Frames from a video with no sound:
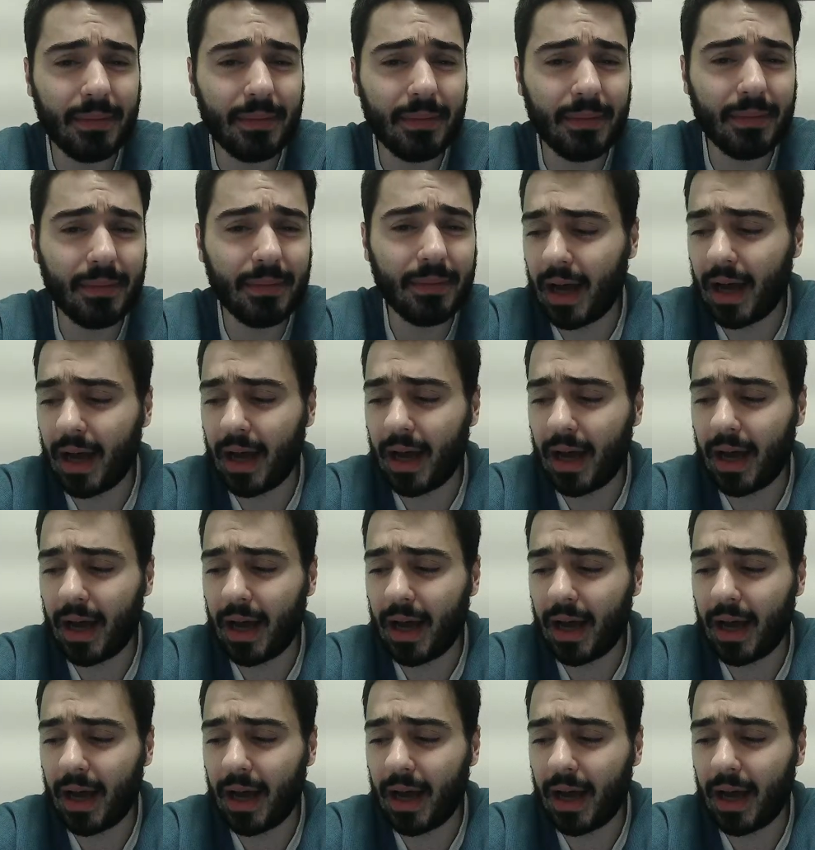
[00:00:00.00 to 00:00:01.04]
But I was a
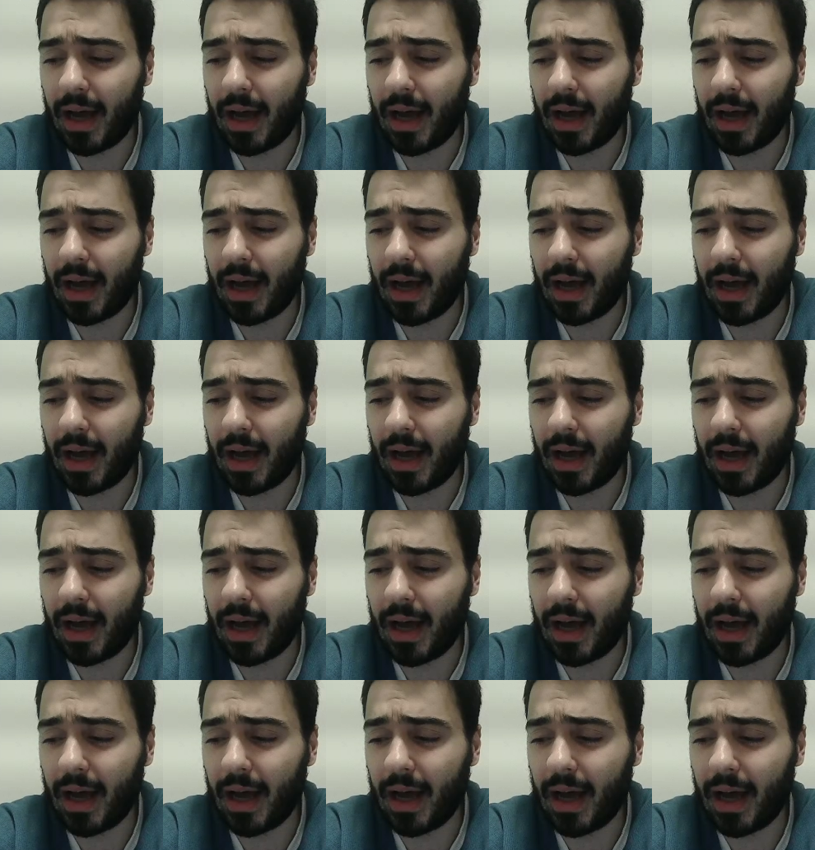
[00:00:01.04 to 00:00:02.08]
huge fan of
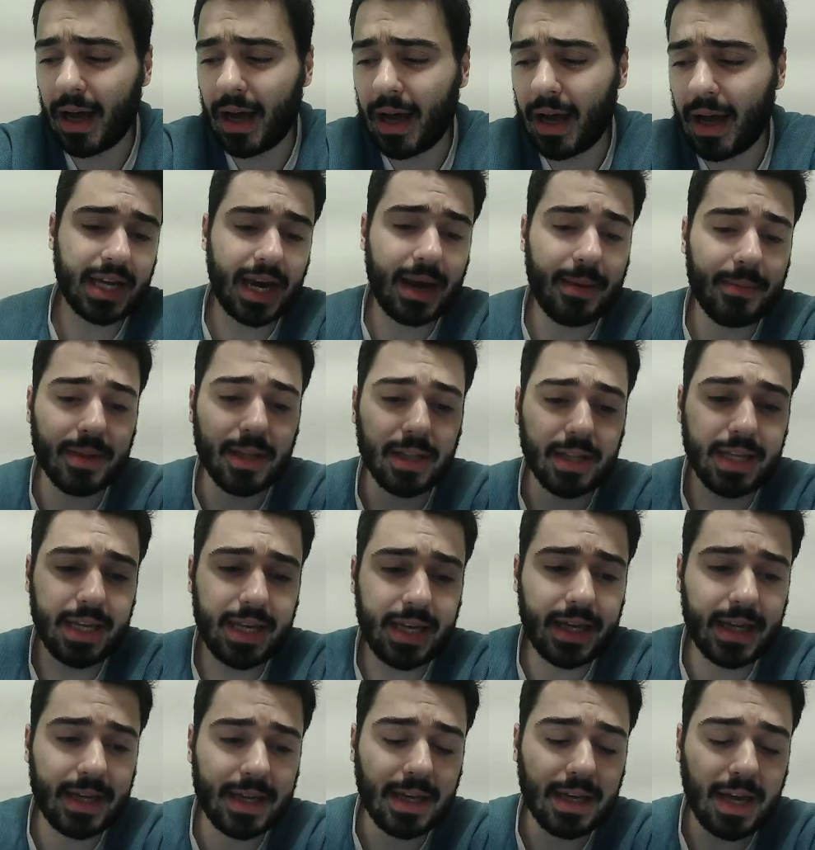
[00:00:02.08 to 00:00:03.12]
Kopitar when he first came in the league.